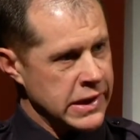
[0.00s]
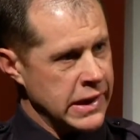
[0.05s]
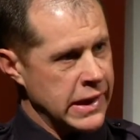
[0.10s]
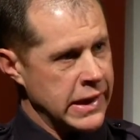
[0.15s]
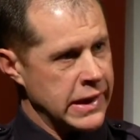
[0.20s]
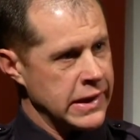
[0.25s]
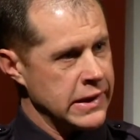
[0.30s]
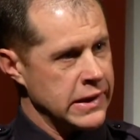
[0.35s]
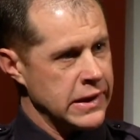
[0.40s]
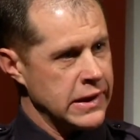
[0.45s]

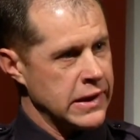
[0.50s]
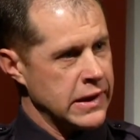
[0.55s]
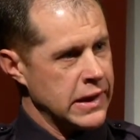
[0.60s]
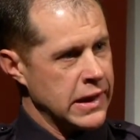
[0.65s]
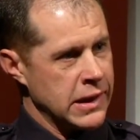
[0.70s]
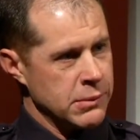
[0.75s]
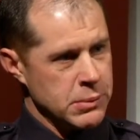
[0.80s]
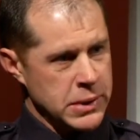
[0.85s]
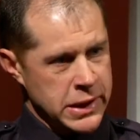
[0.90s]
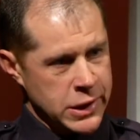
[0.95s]
day
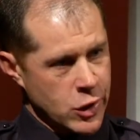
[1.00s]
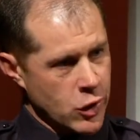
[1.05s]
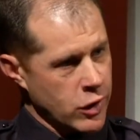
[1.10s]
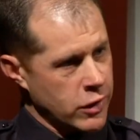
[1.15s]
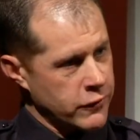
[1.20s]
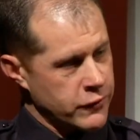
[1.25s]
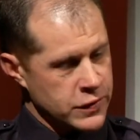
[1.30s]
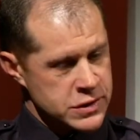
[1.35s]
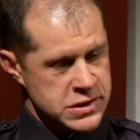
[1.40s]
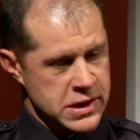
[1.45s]
and be
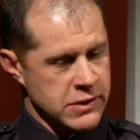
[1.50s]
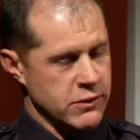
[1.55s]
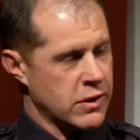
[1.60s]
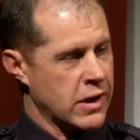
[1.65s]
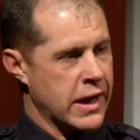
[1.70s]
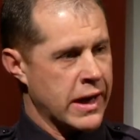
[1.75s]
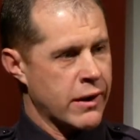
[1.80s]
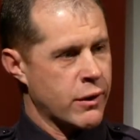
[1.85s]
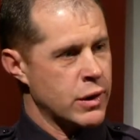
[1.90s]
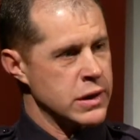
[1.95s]
gone for
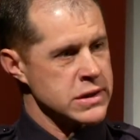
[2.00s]
several hours